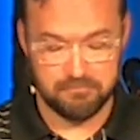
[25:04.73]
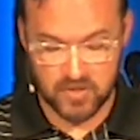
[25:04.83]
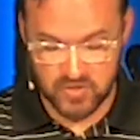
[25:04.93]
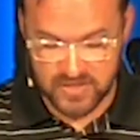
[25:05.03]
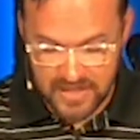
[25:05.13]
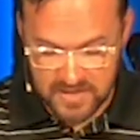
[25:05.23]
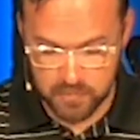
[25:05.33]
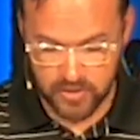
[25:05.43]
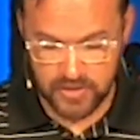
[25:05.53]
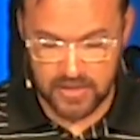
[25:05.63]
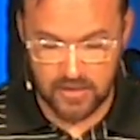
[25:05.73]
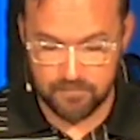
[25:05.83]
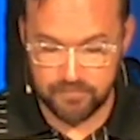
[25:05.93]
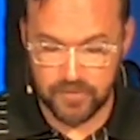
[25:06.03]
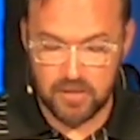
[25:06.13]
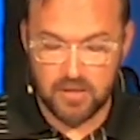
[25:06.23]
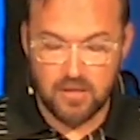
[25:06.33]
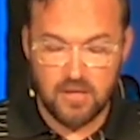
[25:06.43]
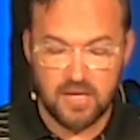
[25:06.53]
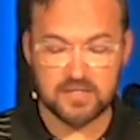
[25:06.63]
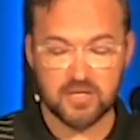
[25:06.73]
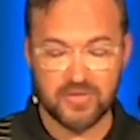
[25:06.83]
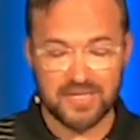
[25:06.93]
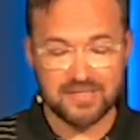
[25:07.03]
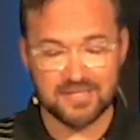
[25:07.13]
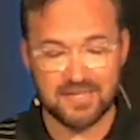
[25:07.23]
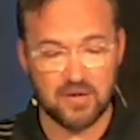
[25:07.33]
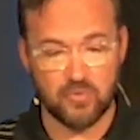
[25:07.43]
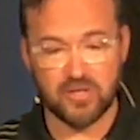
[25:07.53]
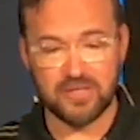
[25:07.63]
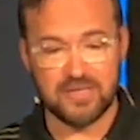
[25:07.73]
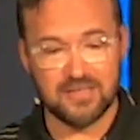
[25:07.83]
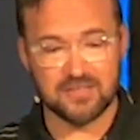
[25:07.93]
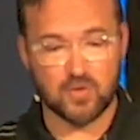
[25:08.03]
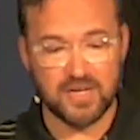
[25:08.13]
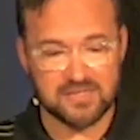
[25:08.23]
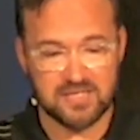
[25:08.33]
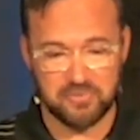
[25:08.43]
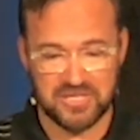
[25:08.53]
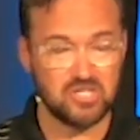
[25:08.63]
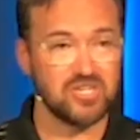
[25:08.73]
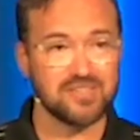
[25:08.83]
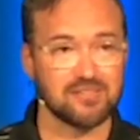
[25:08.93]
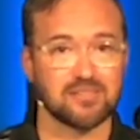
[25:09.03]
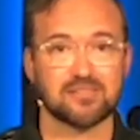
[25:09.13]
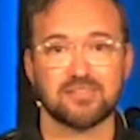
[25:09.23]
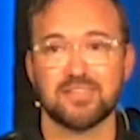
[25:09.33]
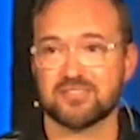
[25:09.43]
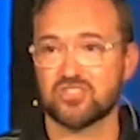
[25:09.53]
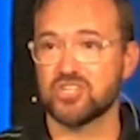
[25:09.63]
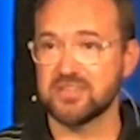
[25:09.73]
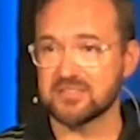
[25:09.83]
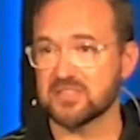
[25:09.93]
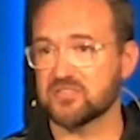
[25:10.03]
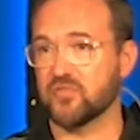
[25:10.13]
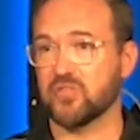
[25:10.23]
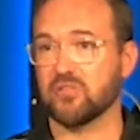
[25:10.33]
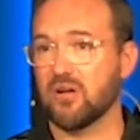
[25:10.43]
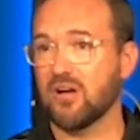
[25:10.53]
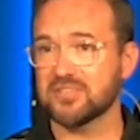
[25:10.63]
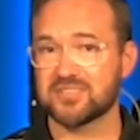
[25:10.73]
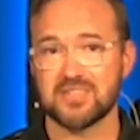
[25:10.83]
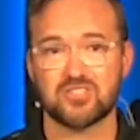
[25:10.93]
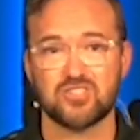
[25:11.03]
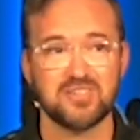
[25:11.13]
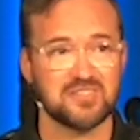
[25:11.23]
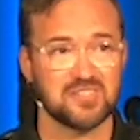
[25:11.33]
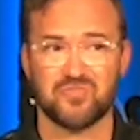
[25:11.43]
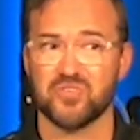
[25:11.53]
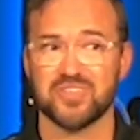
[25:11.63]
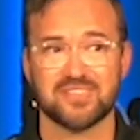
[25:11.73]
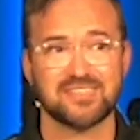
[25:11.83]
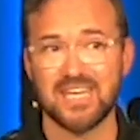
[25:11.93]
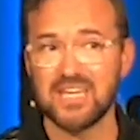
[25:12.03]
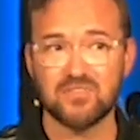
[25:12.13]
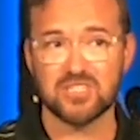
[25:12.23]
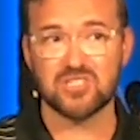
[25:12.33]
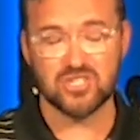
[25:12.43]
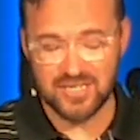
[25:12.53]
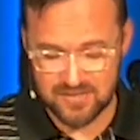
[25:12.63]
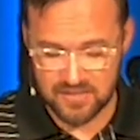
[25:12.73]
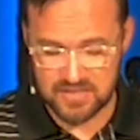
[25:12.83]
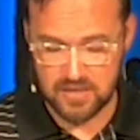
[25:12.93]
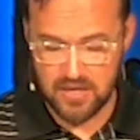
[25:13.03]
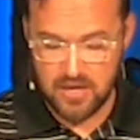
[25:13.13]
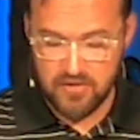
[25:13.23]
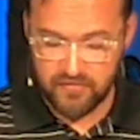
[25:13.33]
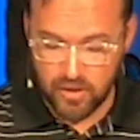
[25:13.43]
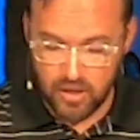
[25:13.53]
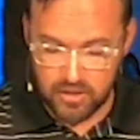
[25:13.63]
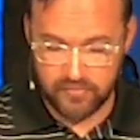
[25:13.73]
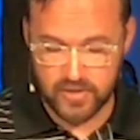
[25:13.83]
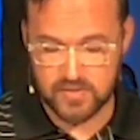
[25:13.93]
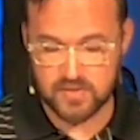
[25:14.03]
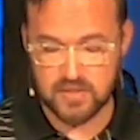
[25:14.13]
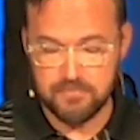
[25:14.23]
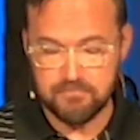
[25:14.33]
There's desperate need. And so the need today really is quite simply Jesus. It's Jesus for the lost. It's Jesus for the saved. It's Jesus for all of us.